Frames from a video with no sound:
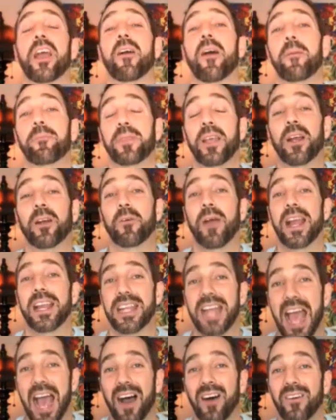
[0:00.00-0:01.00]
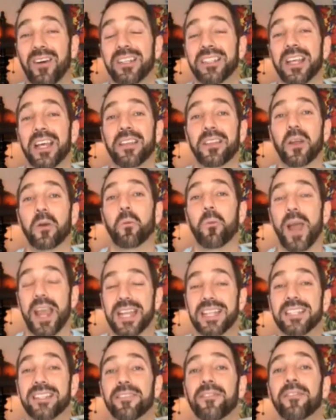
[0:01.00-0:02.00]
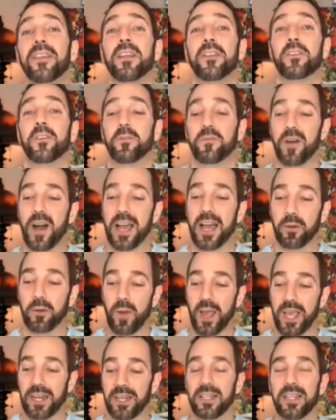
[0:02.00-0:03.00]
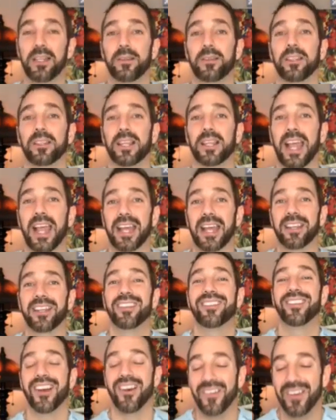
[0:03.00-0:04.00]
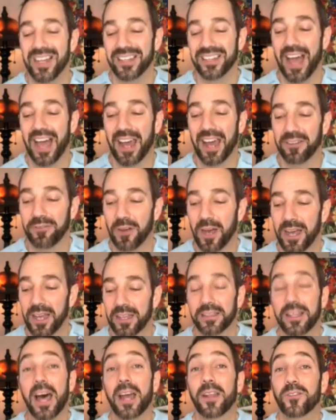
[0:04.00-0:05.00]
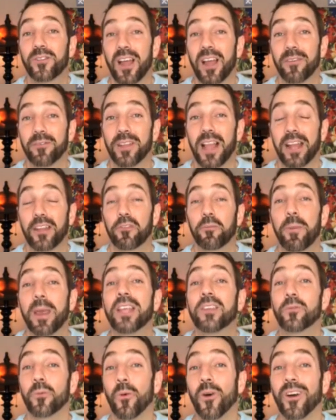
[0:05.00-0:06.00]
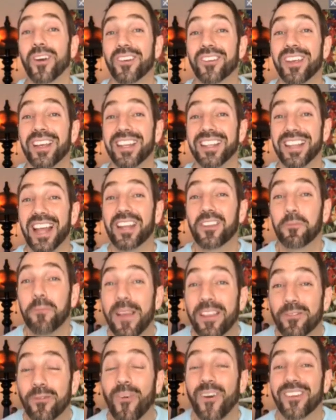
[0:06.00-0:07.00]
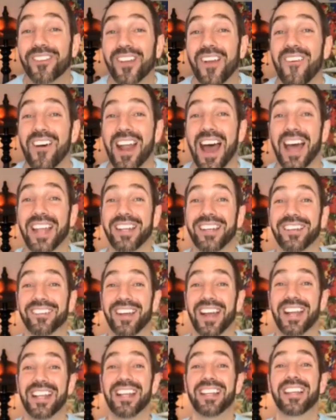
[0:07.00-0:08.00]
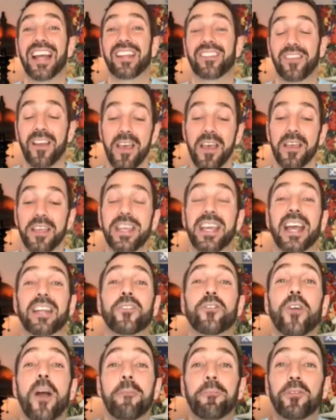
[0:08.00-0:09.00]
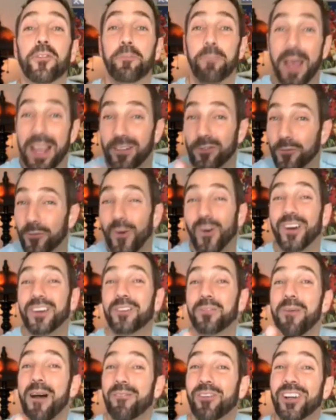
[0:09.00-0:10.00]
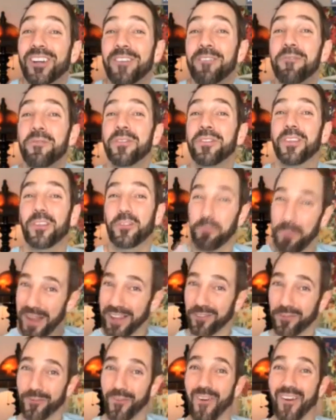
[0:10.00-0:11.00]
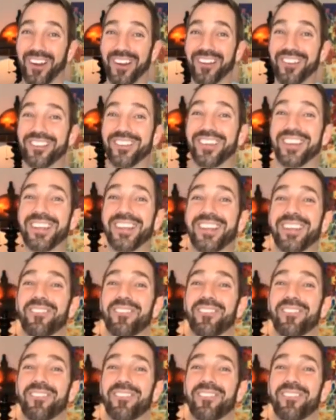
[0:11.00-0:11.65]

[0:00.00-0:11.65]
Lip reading: they're up there right now and they're waiting to find a way to land. So a lot of stuff, a lot of space wars going on. Right? A lot of stuff. You got Trump's Space Force. Remember? The Space Force.